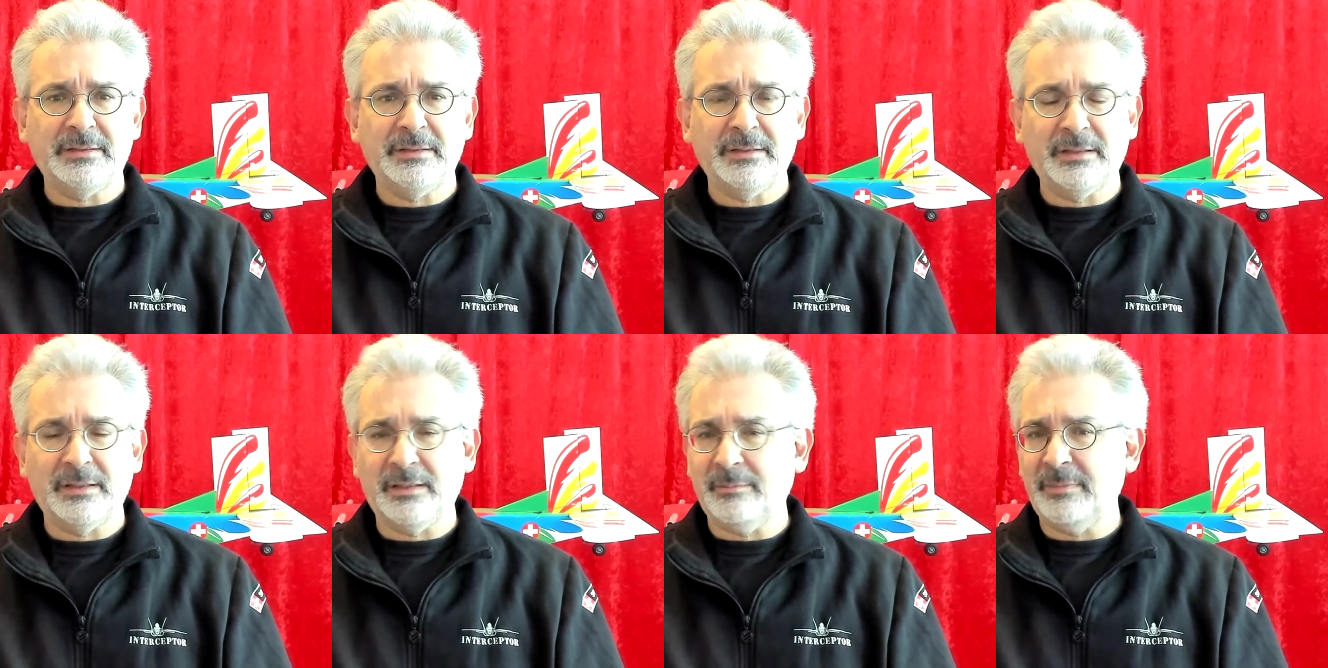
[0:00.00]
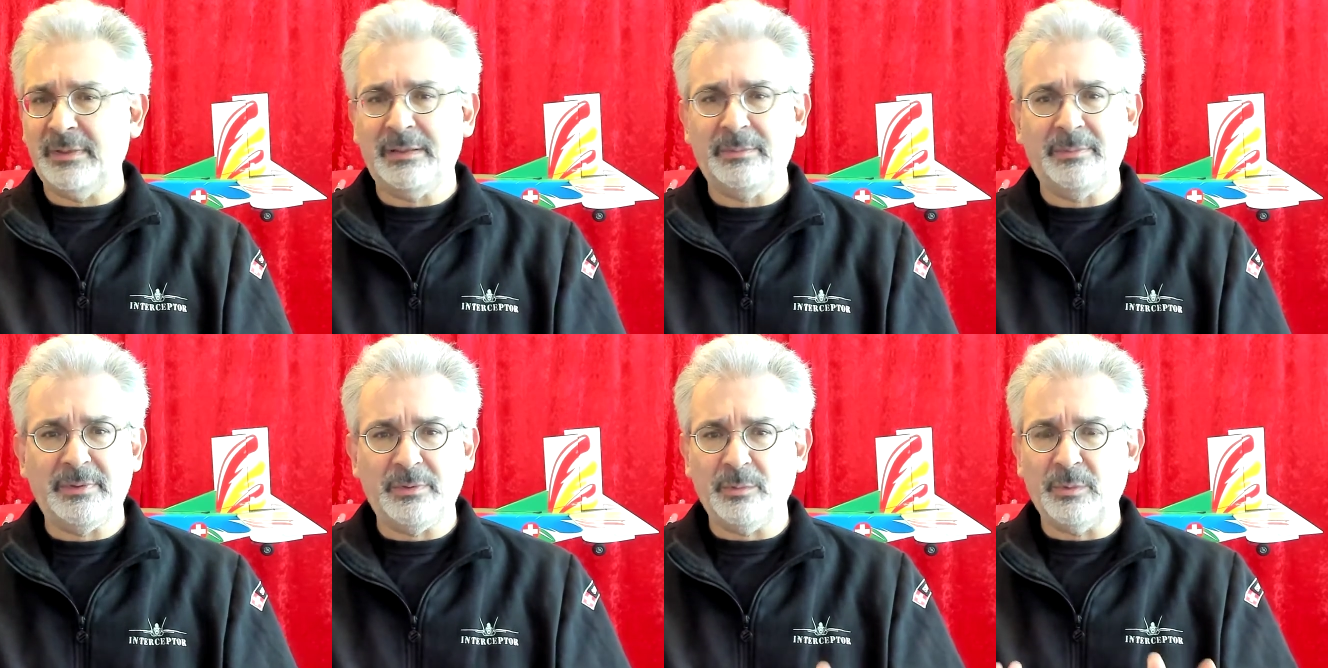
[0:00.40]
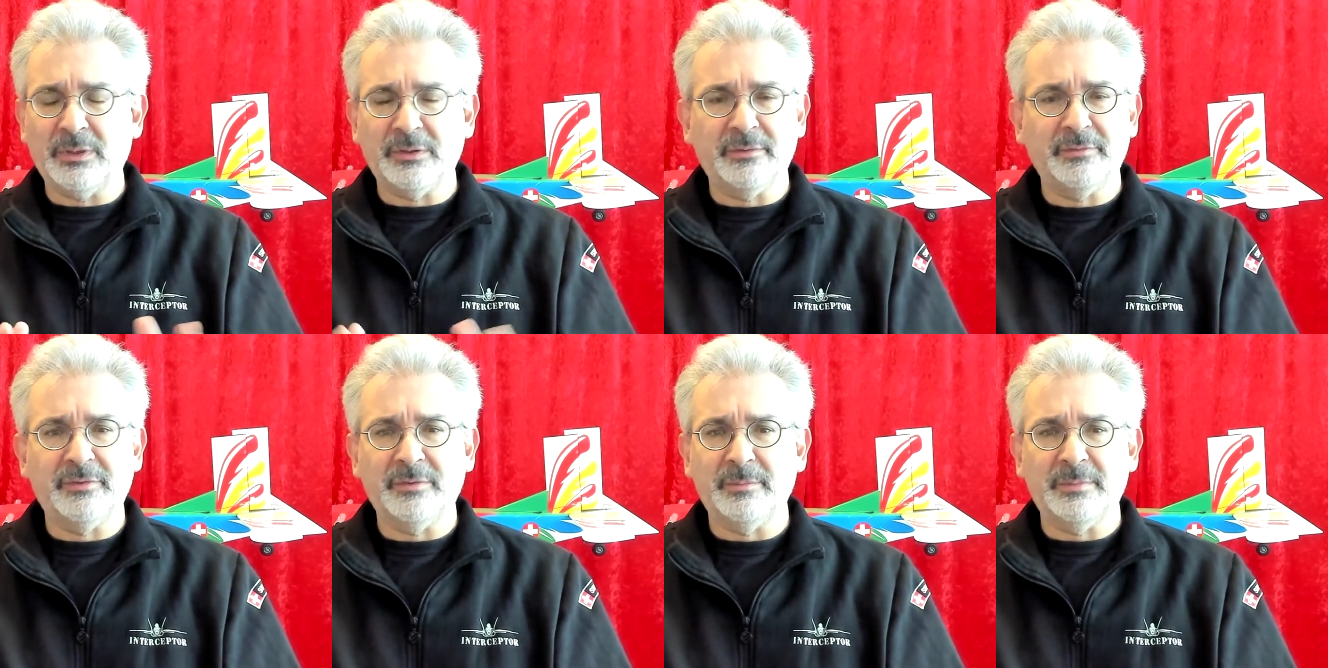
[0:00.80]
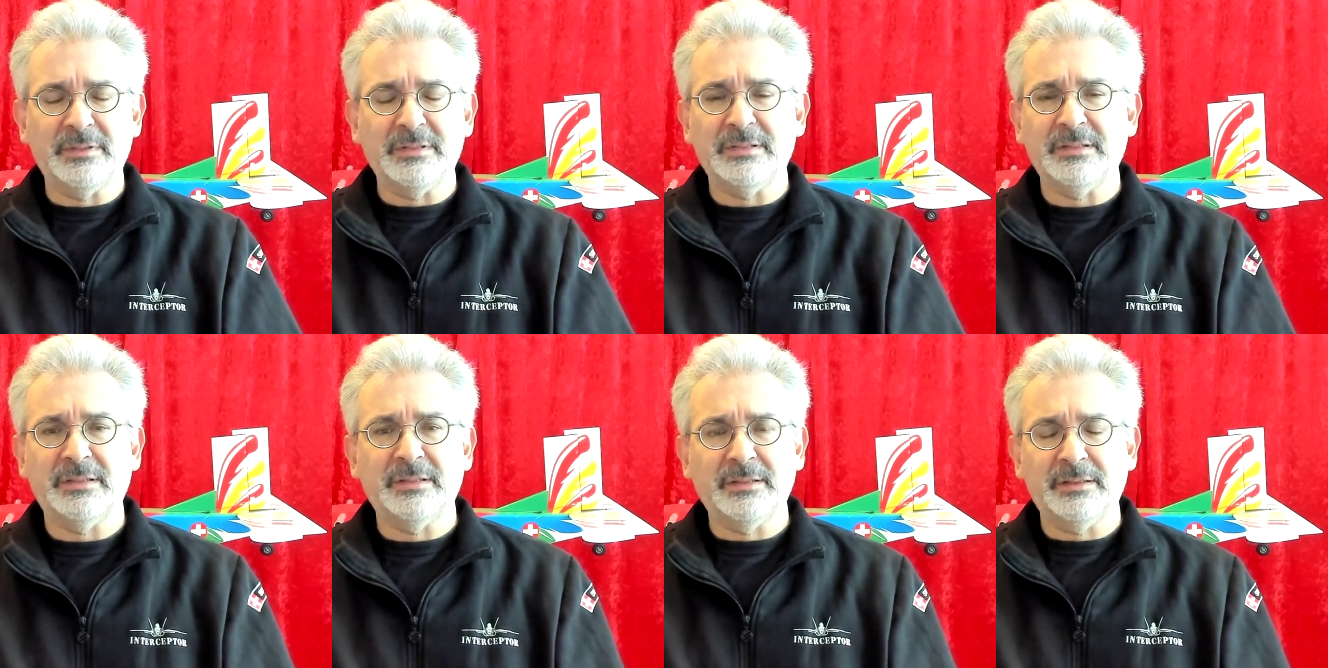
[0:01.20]
and maybe one of them
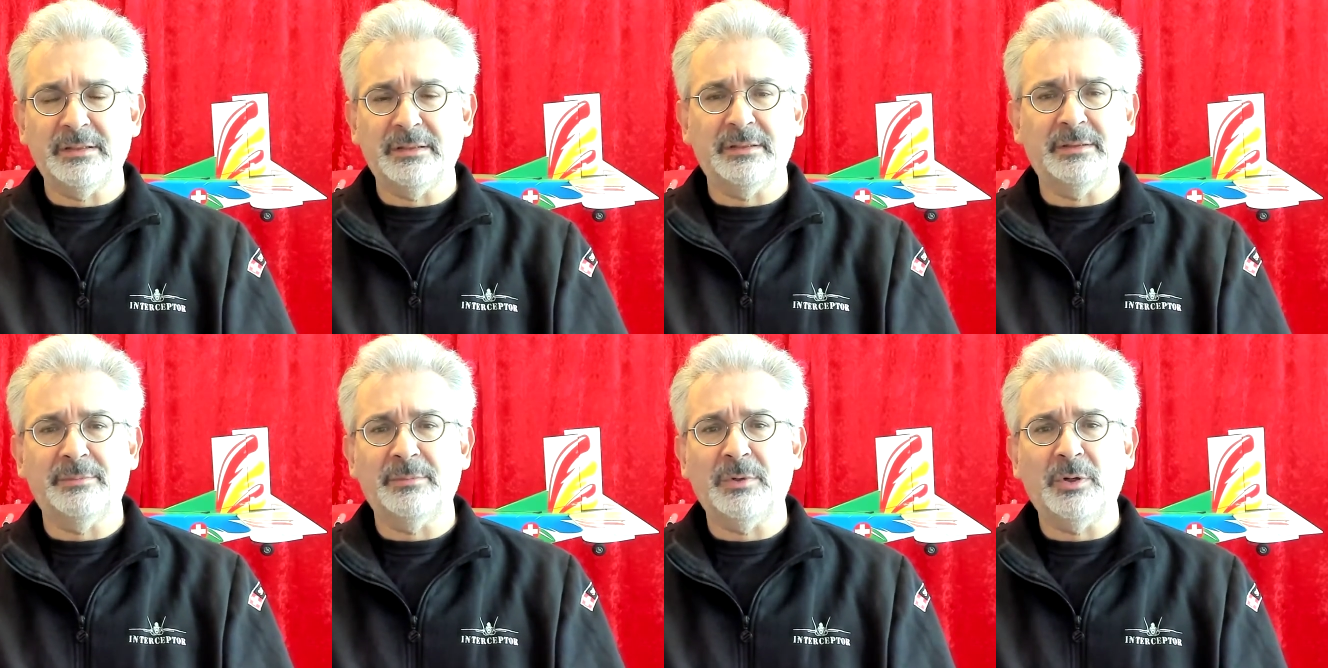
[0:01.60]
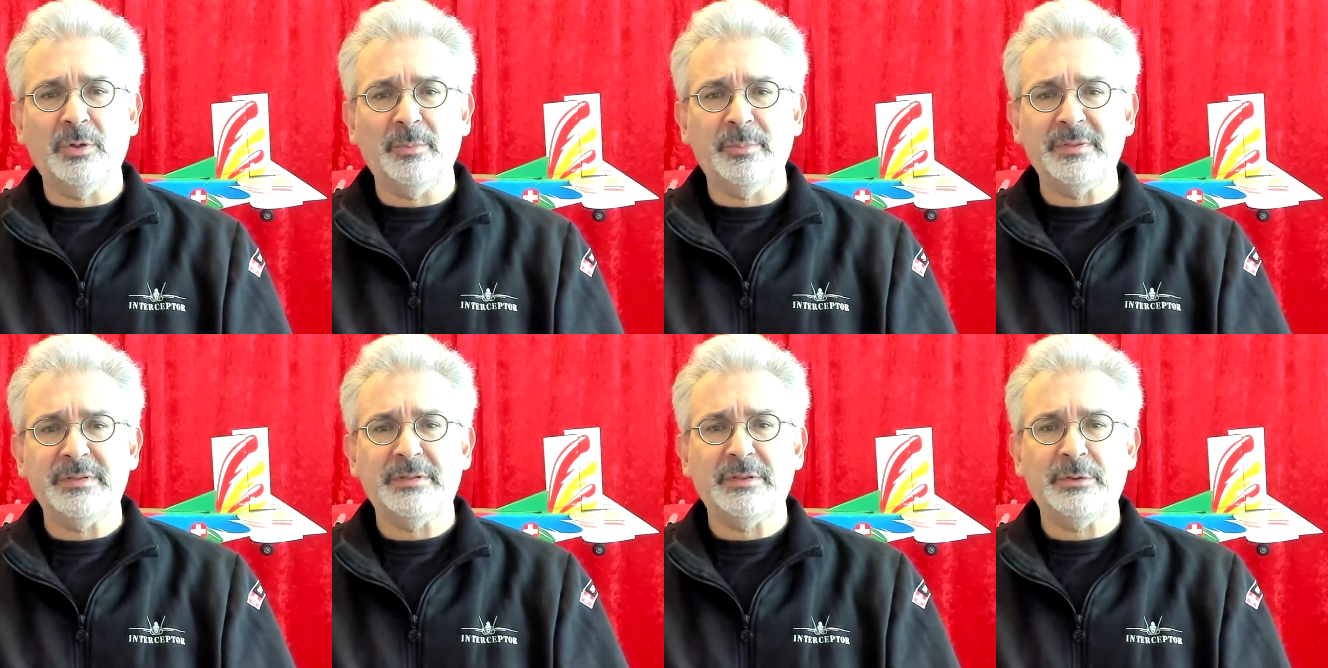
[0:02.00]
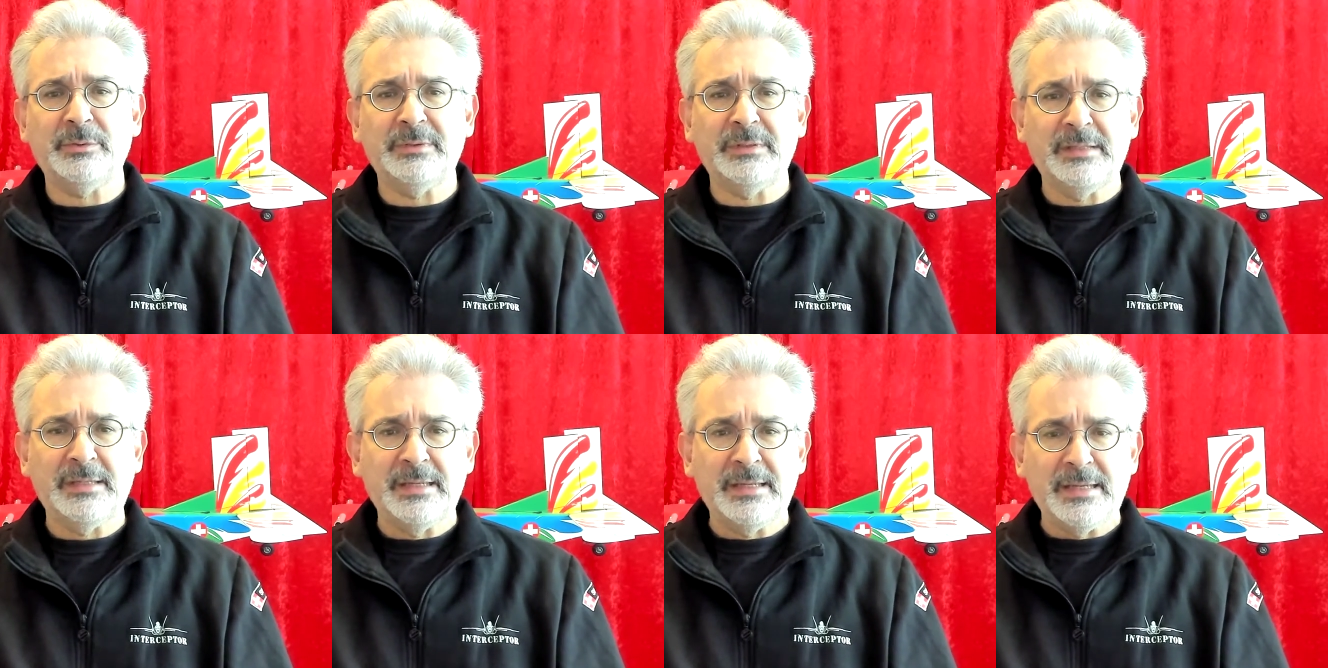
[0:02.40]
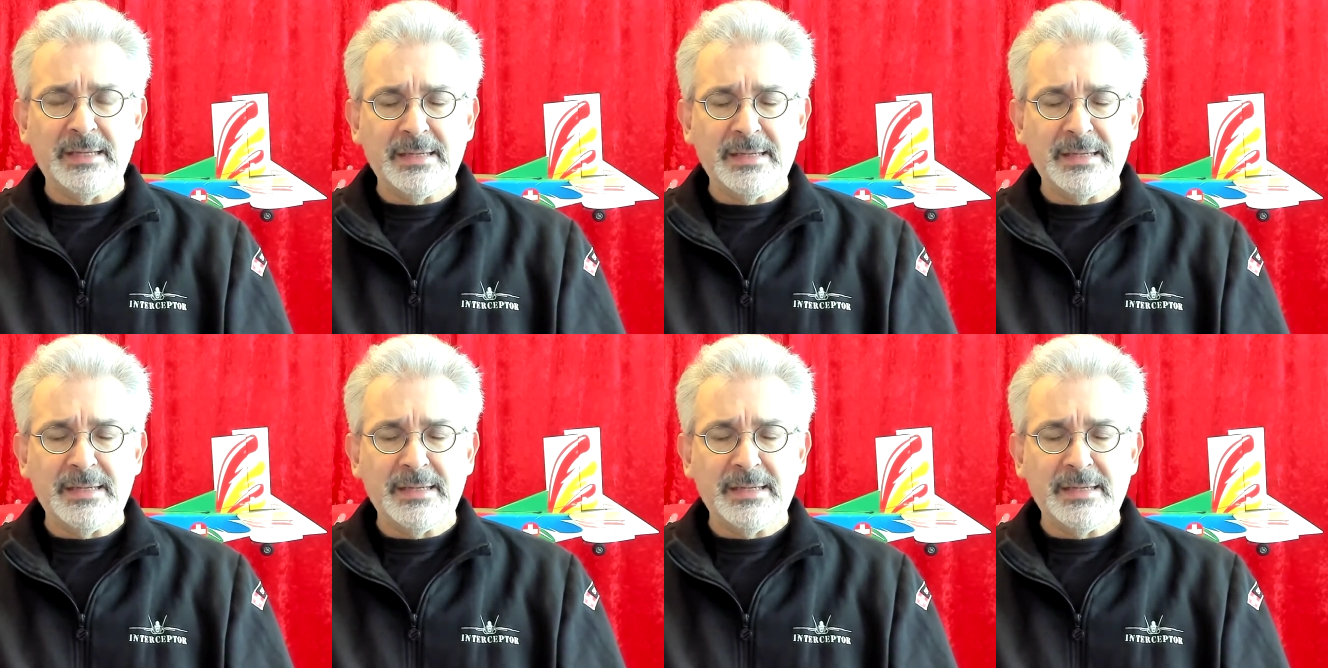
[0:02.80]
is Hobby Zone.